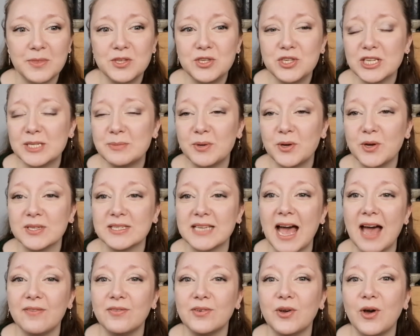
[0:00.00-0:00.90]
Just because
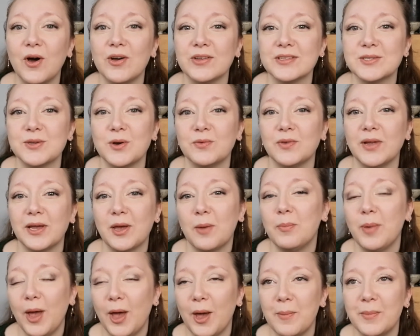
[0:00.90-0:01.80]
I haven't got sort of like a
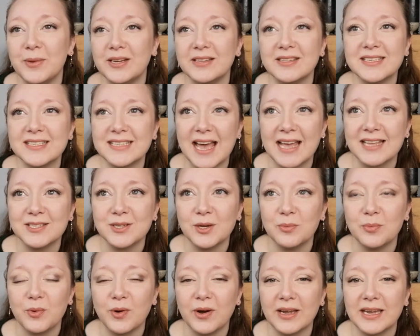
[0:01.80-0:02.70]
permanent
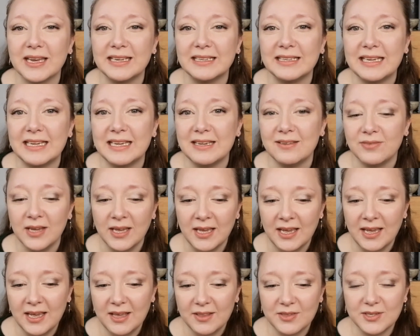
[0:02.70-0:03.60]
setup where I can leave
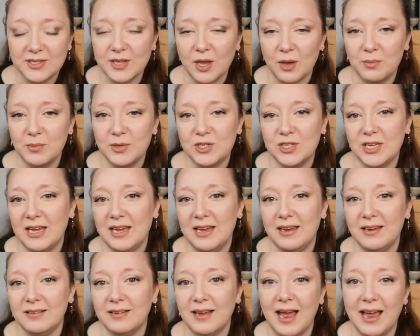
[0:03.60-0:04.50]
the sewing
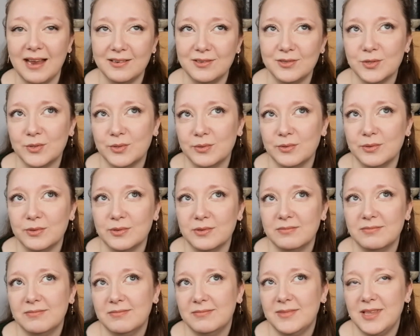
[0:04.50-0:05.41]
machine and
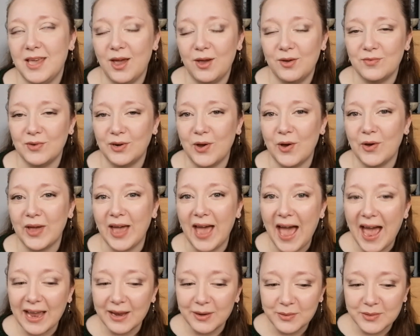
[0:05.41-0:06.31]
or the overlocker
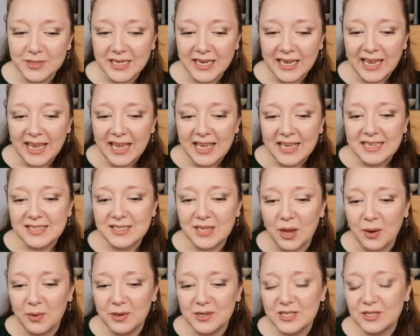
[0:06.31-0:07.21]
out.
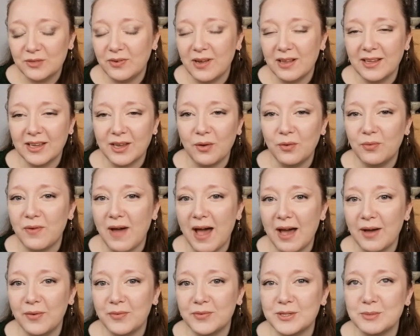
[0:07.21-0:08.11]
So it just felt like a
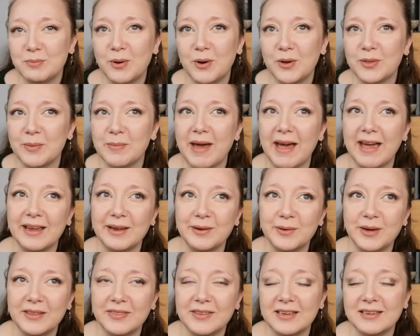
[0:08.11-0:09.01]
faff to put them
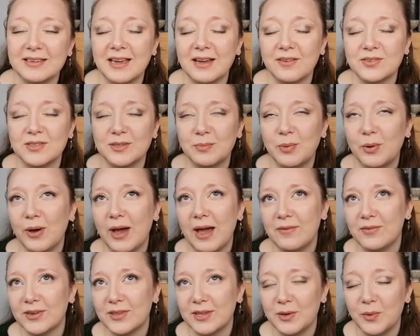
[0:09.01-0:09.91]
out and then have to put
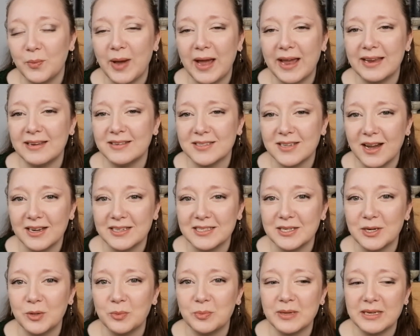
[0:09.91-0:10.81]
everything away and
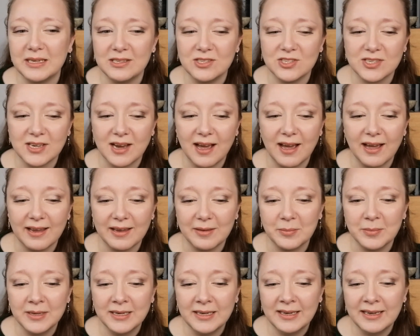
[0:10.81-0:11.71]
tidy up each
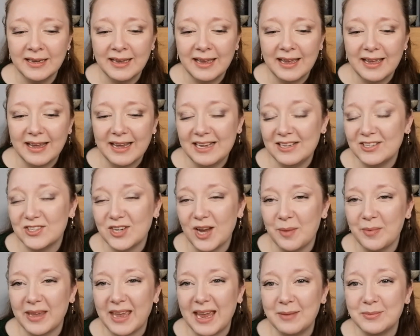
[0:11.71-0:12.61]
time
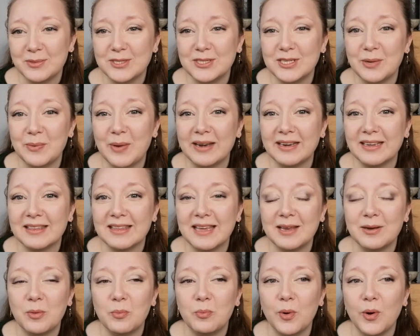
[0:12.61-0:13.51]
I came to do
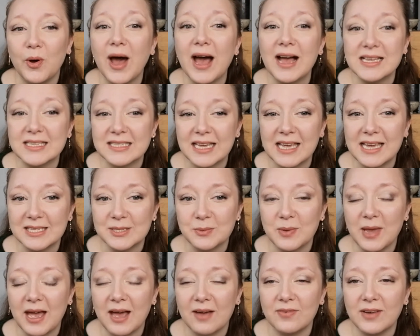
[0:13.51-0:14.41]
anything. But as it is,
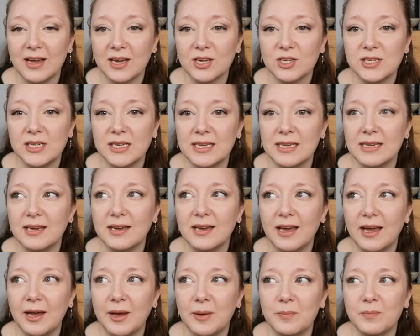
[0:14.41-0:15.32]
we have actually